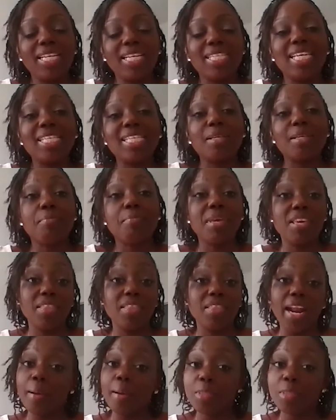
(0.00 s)
it doesn't mean
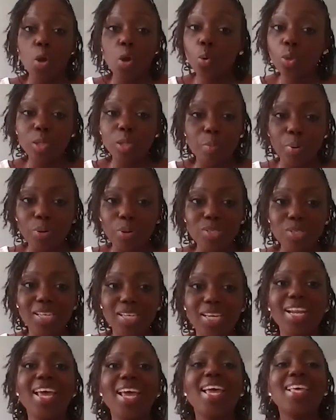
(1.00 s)
that I'm the only
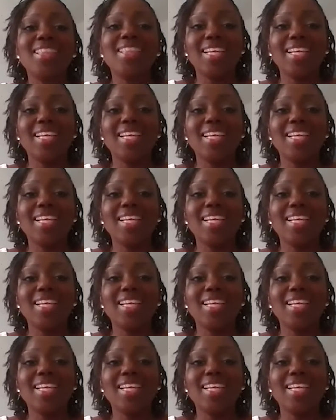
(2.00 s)
person